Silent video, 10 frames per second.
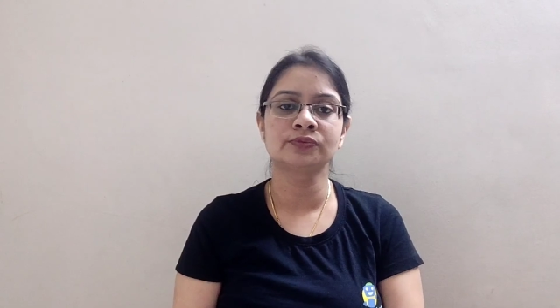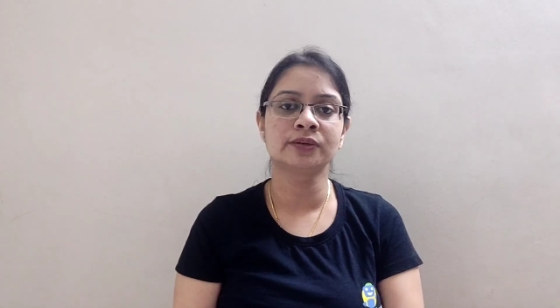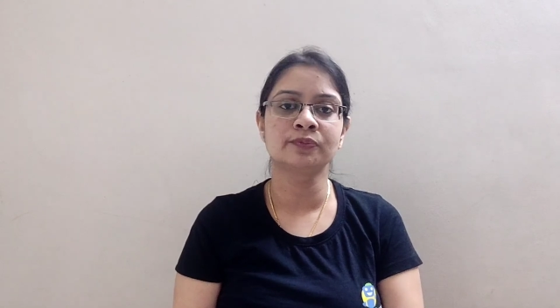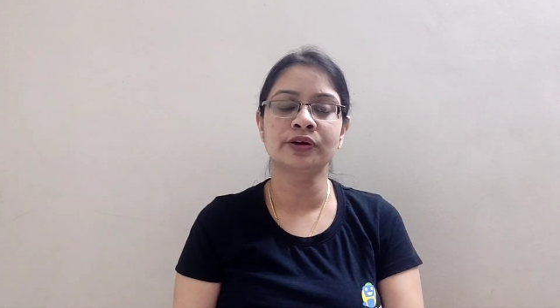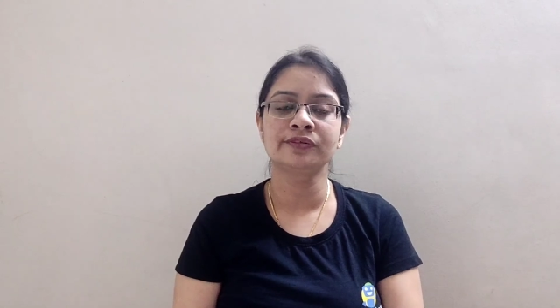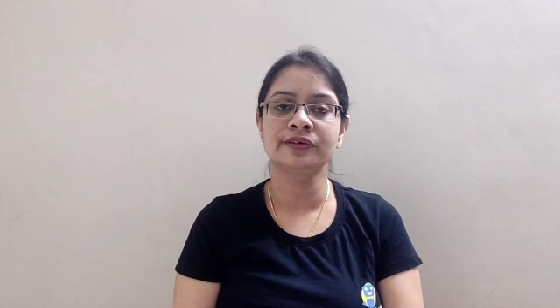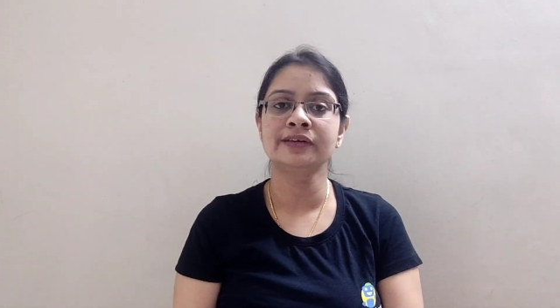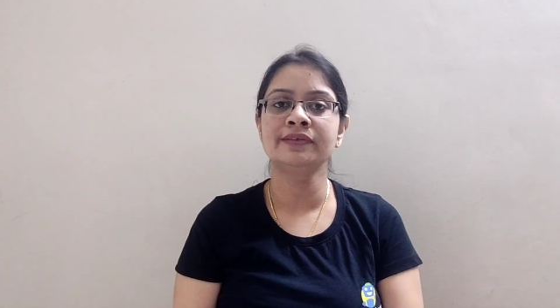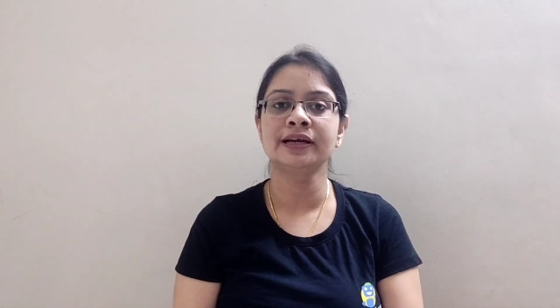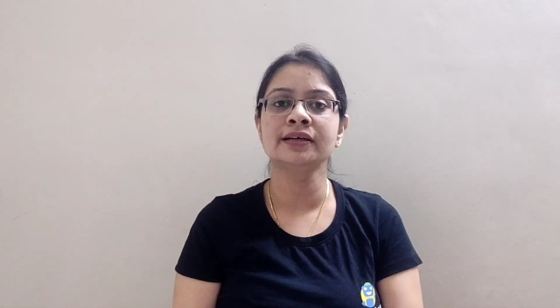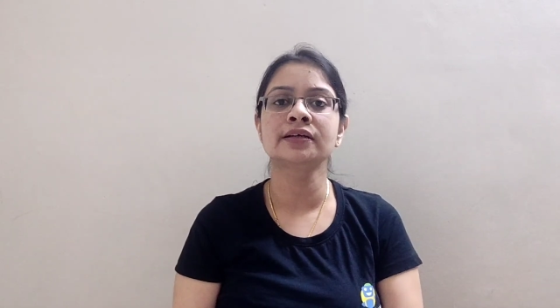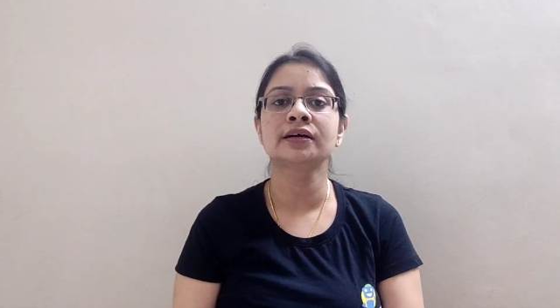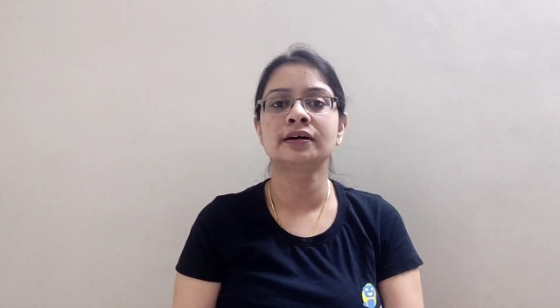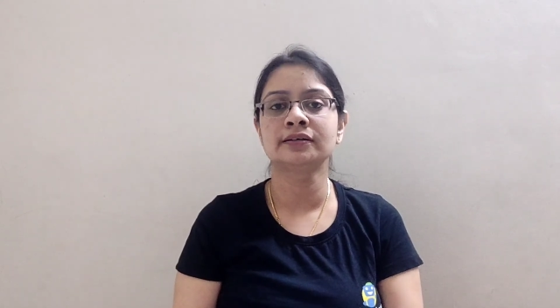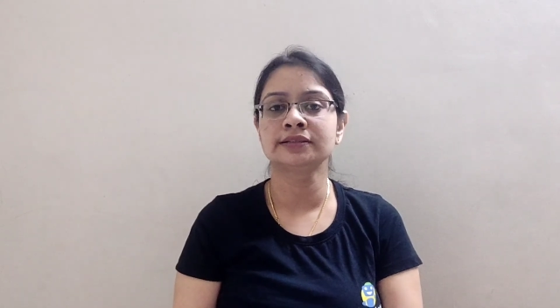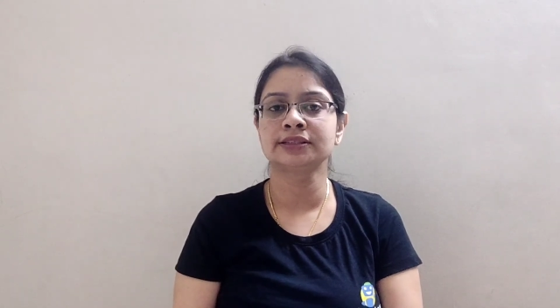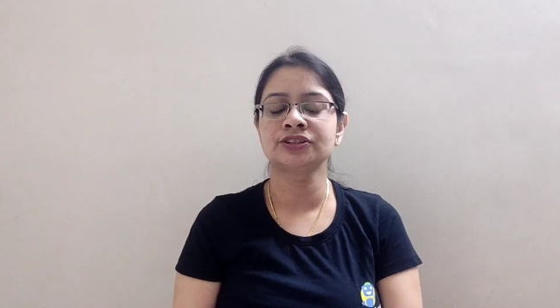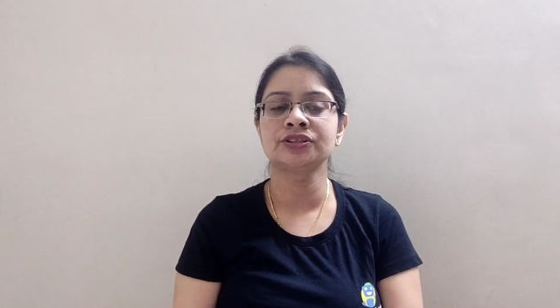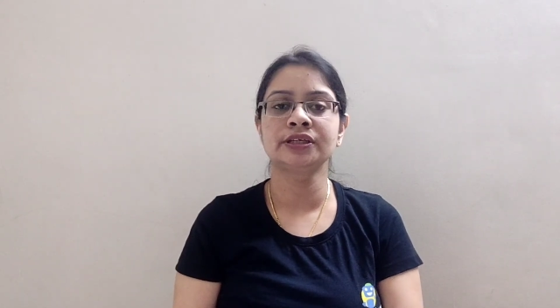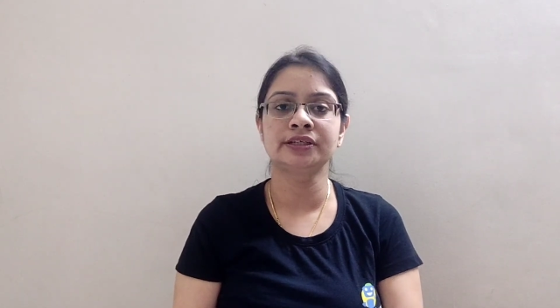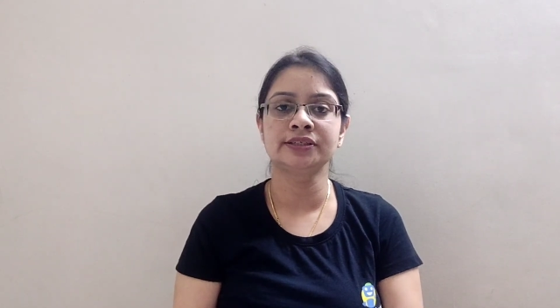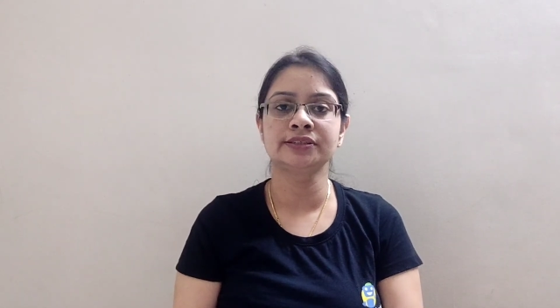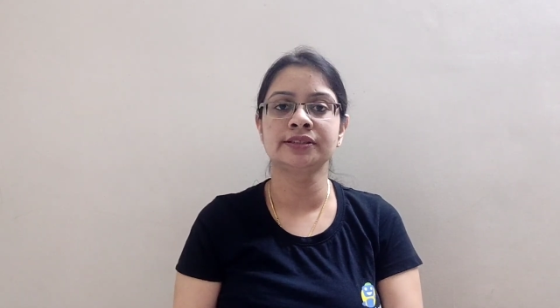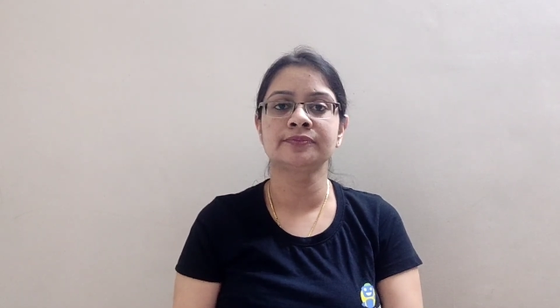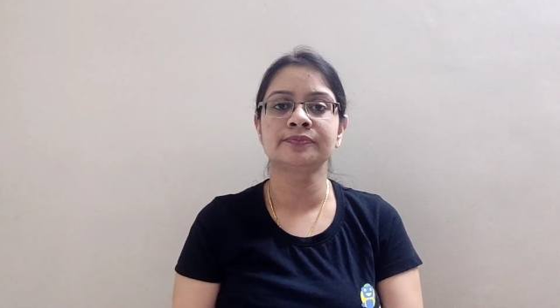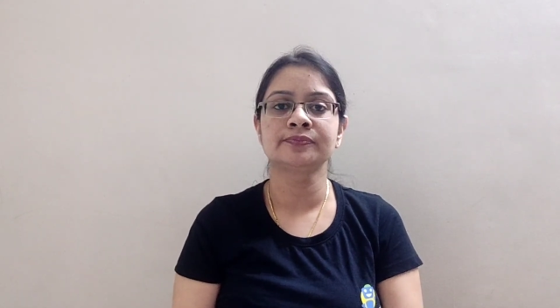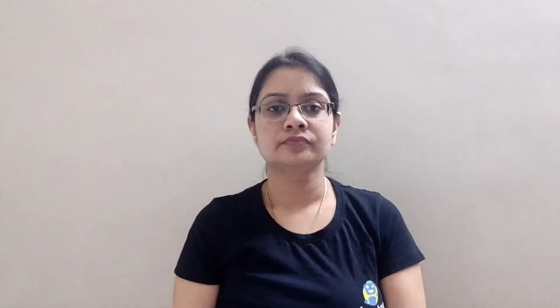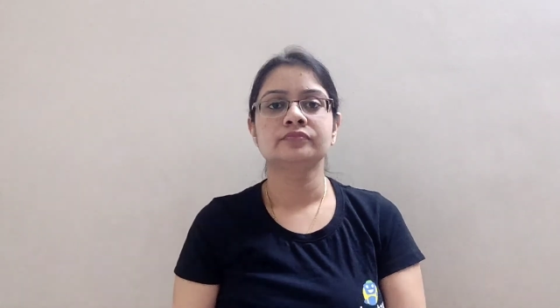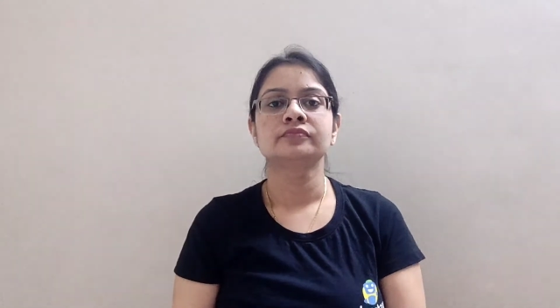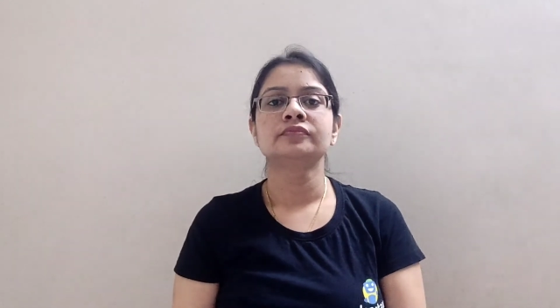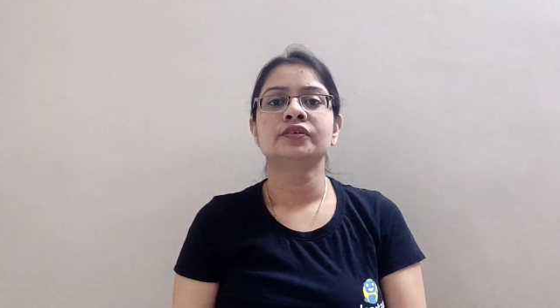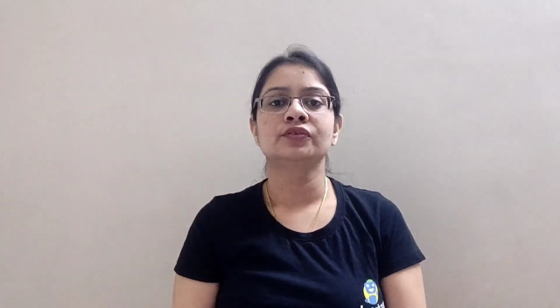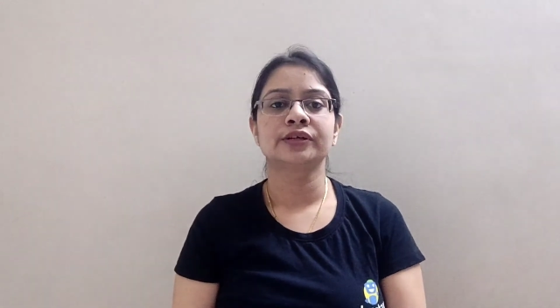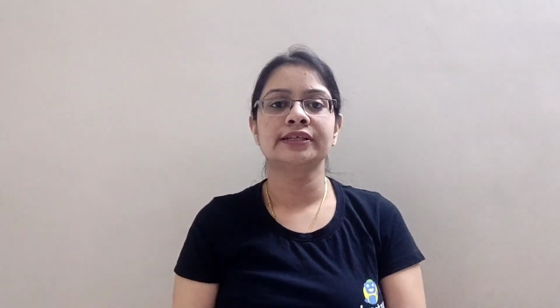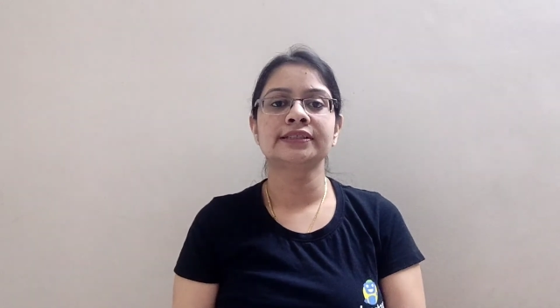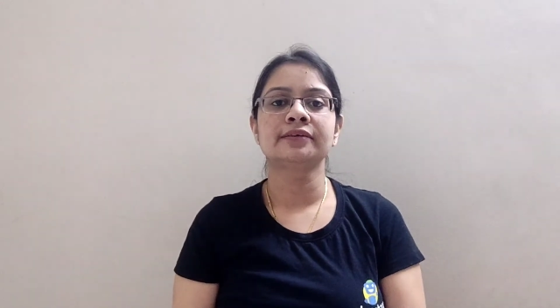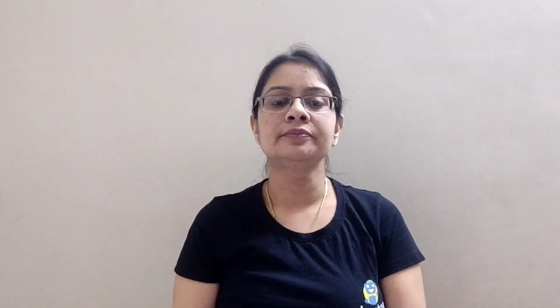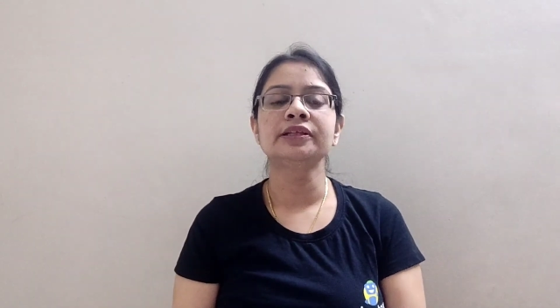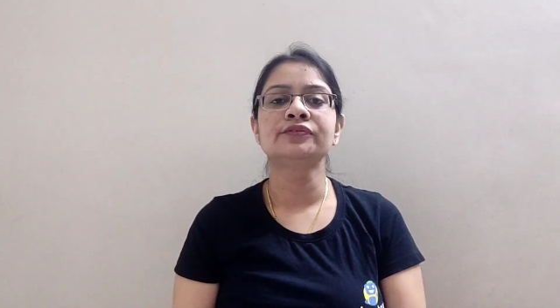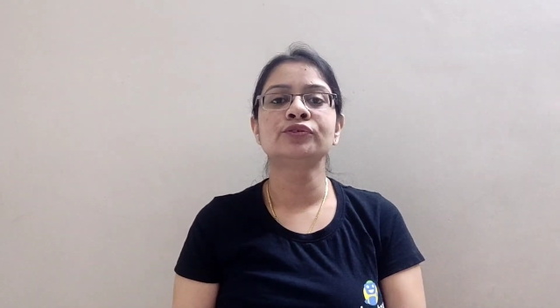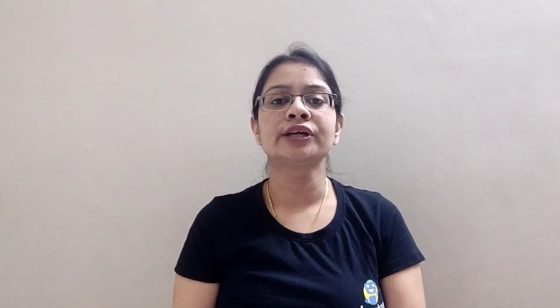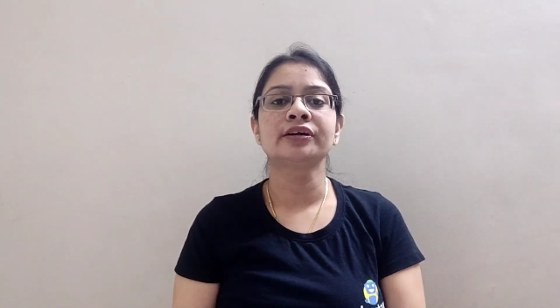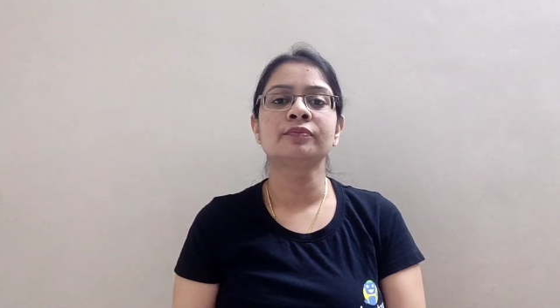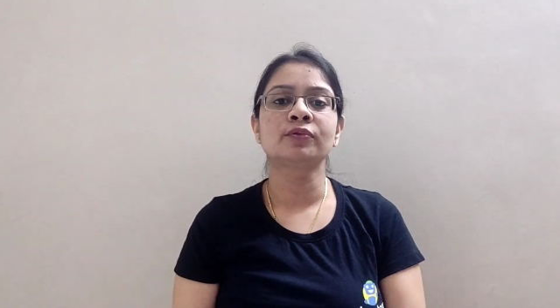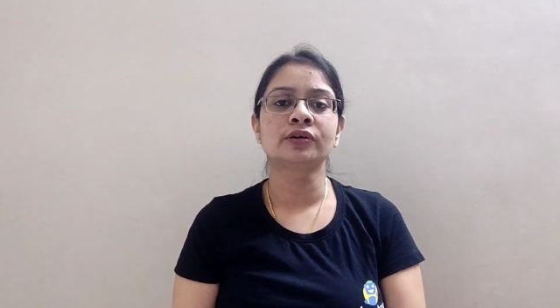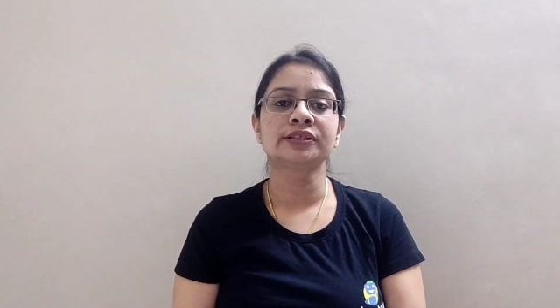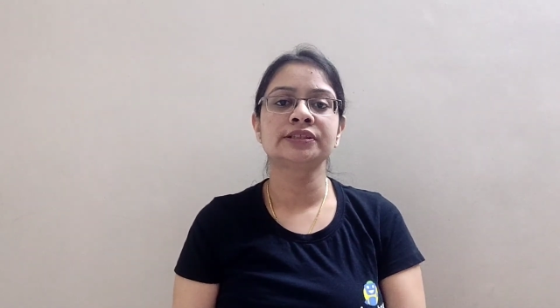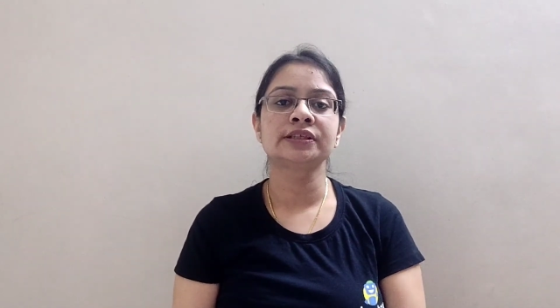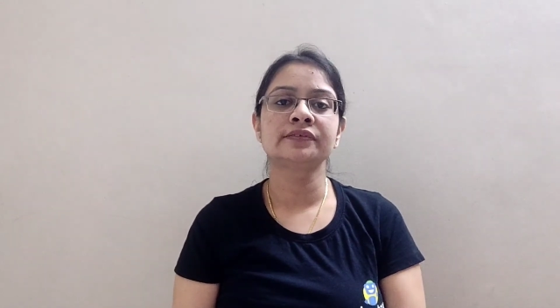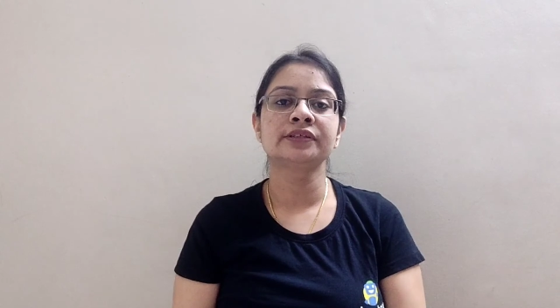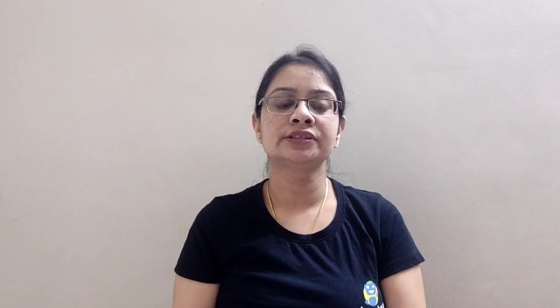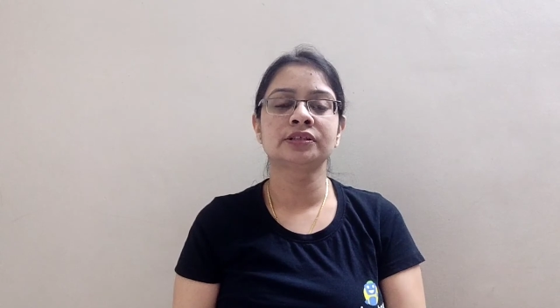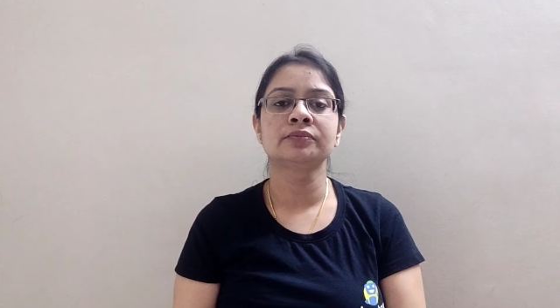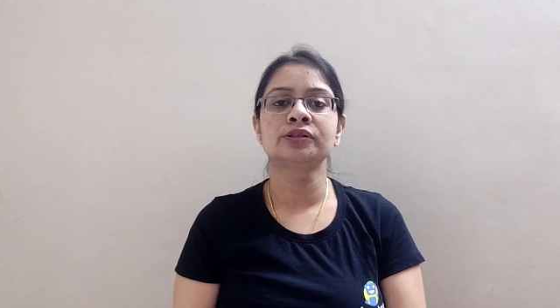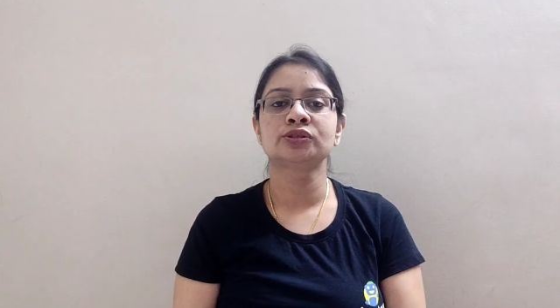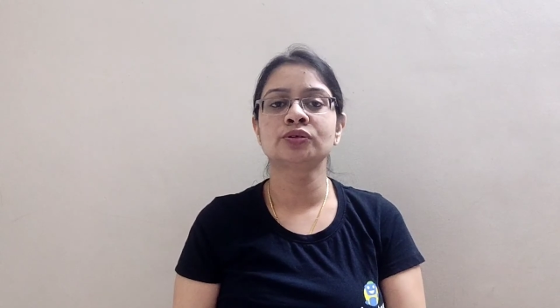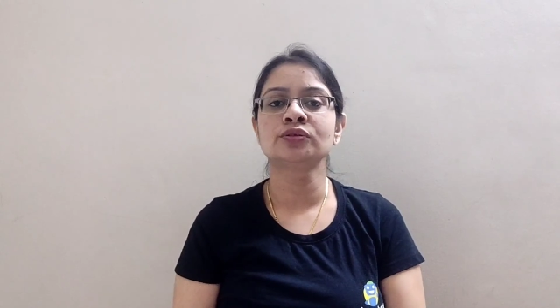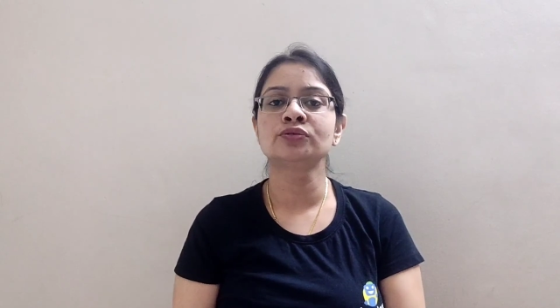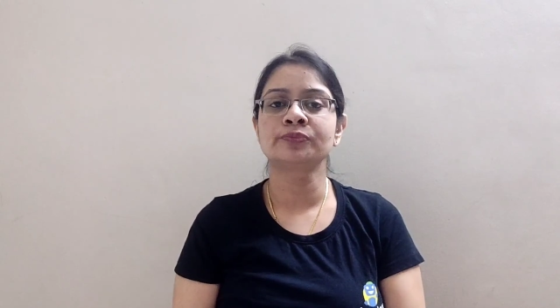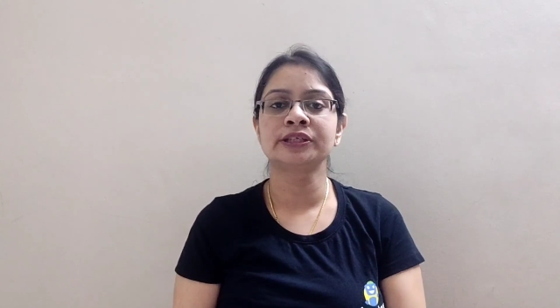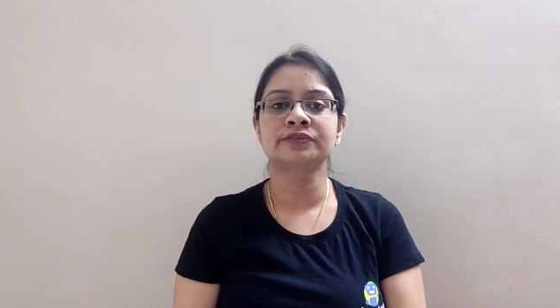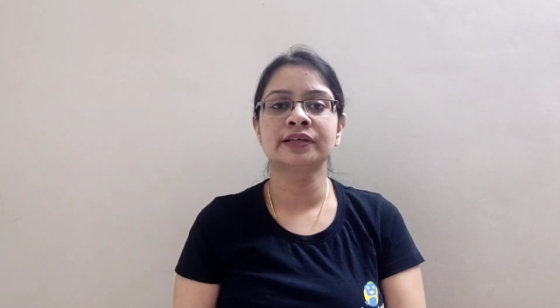1.5 lakh under Section 80C. For example, if you take a policy with a sum assured of Rs.